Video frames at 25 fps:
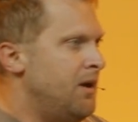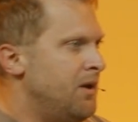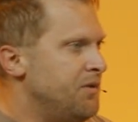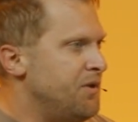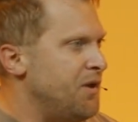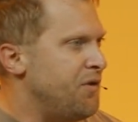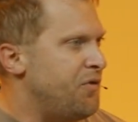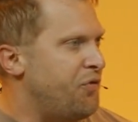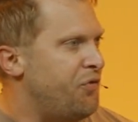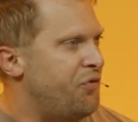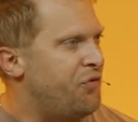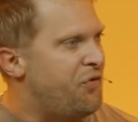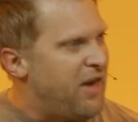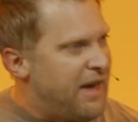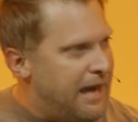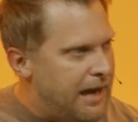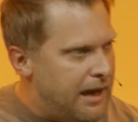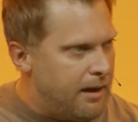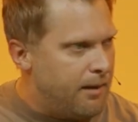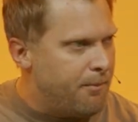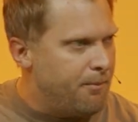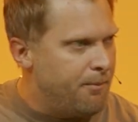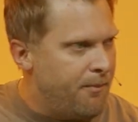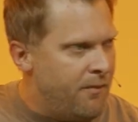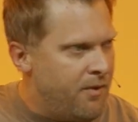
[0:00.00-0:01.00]
the
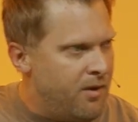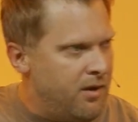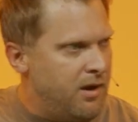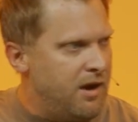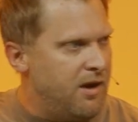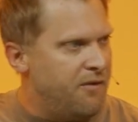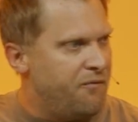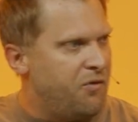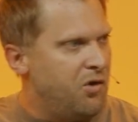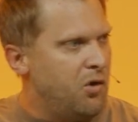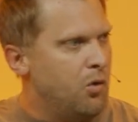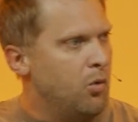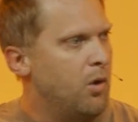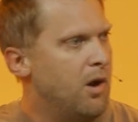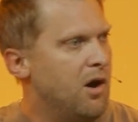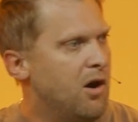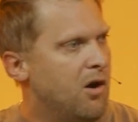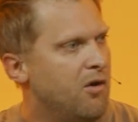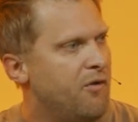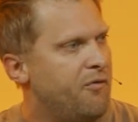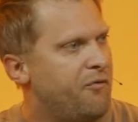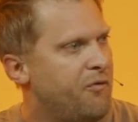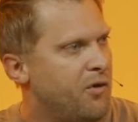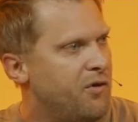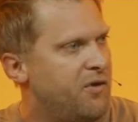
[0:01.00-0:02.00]
theme, if you
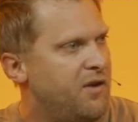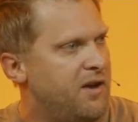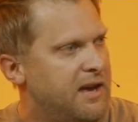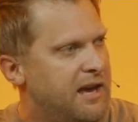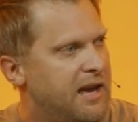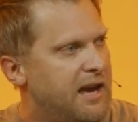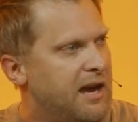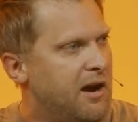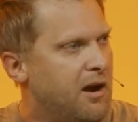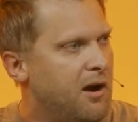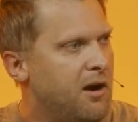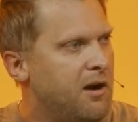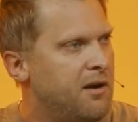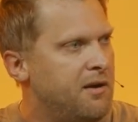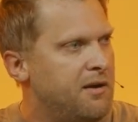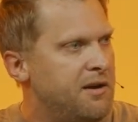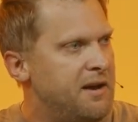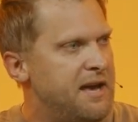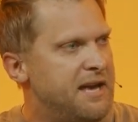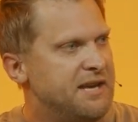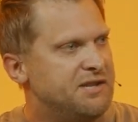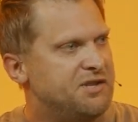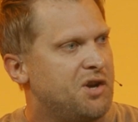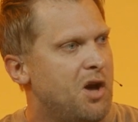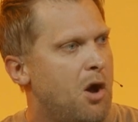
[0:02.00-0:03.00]
will, for the year
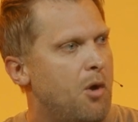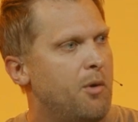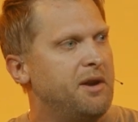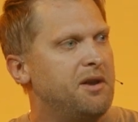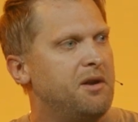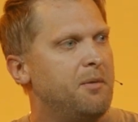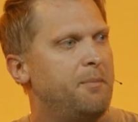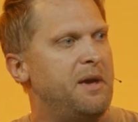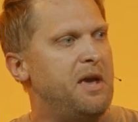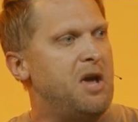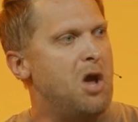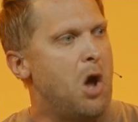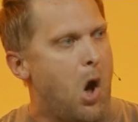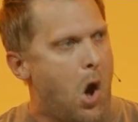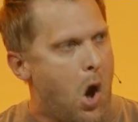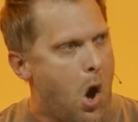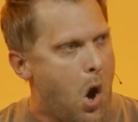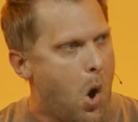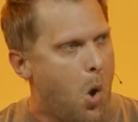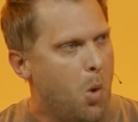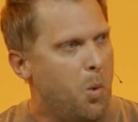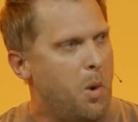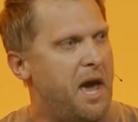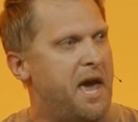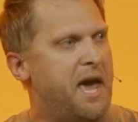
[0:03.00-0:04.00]
is going to be
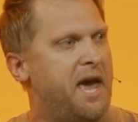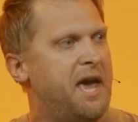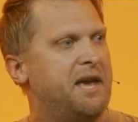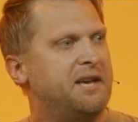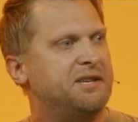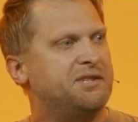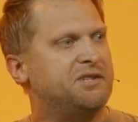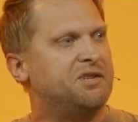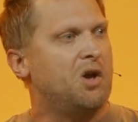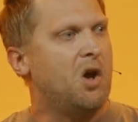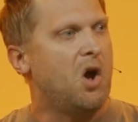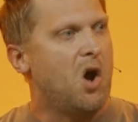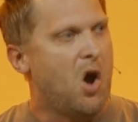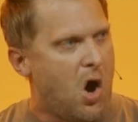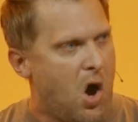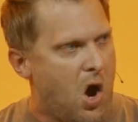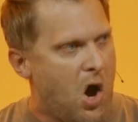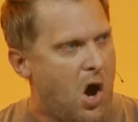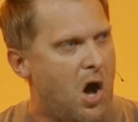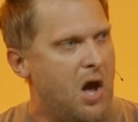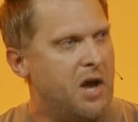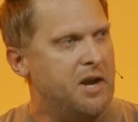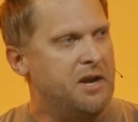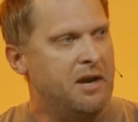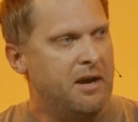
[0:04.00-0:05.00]
always
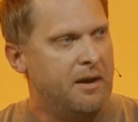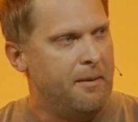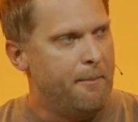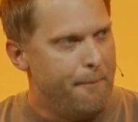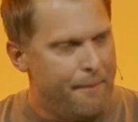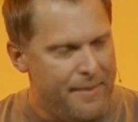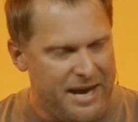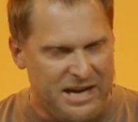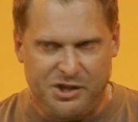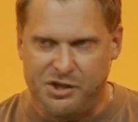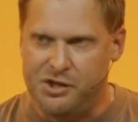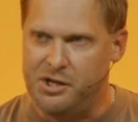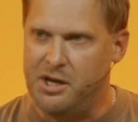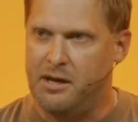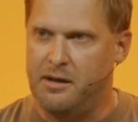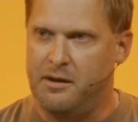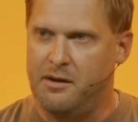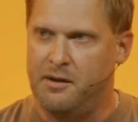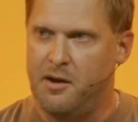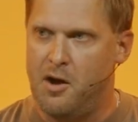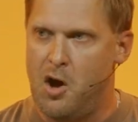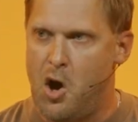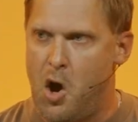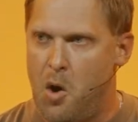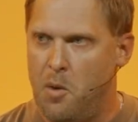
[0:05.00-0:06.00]
on mission.
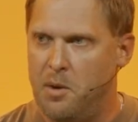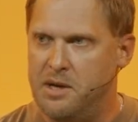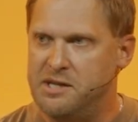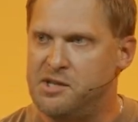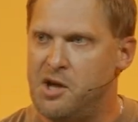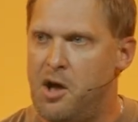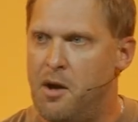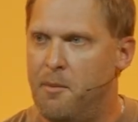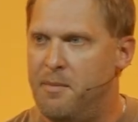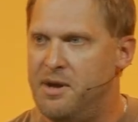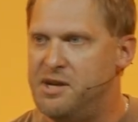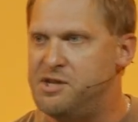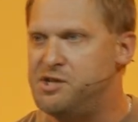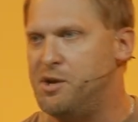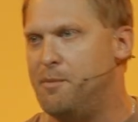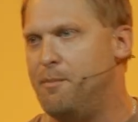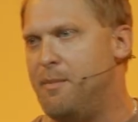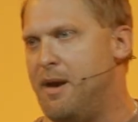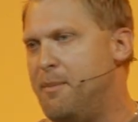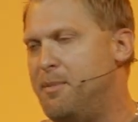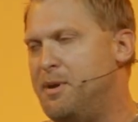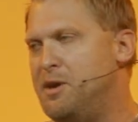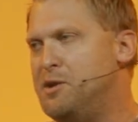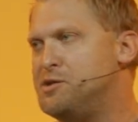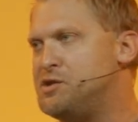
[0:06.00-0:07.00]
Always on mission.
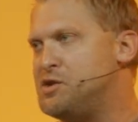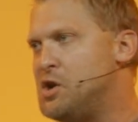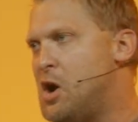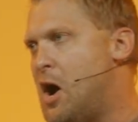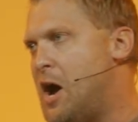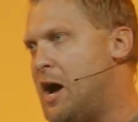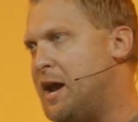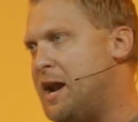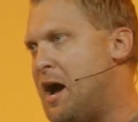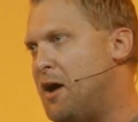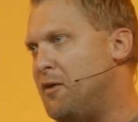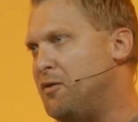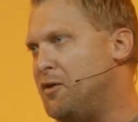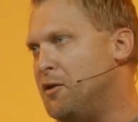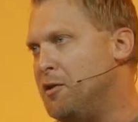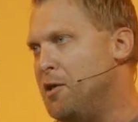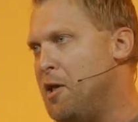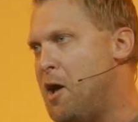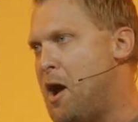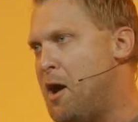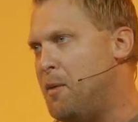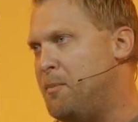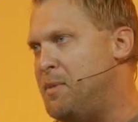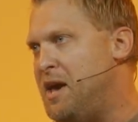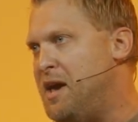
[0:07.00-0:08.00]
Maybe you saw it out in the
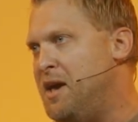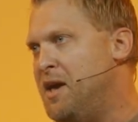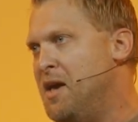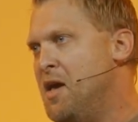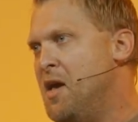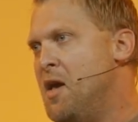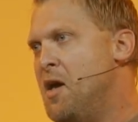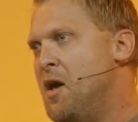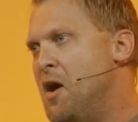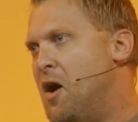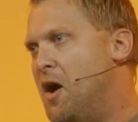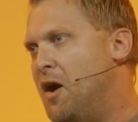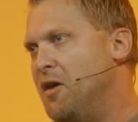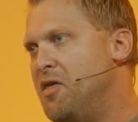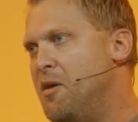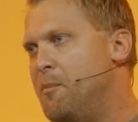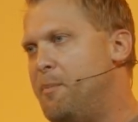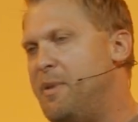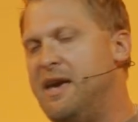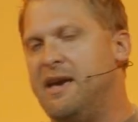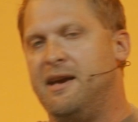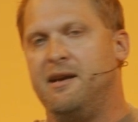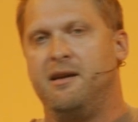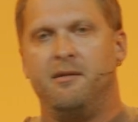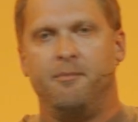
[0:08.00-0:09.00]
lobby on the
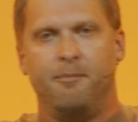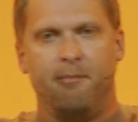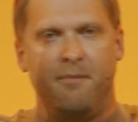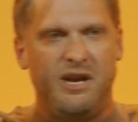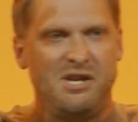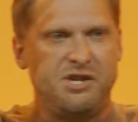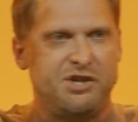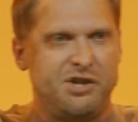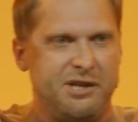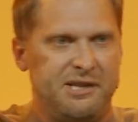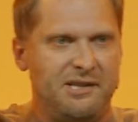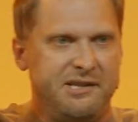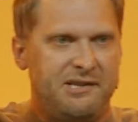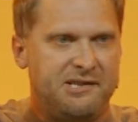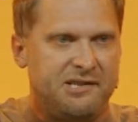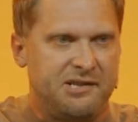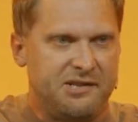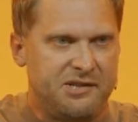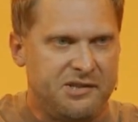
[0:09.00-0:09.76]
big missions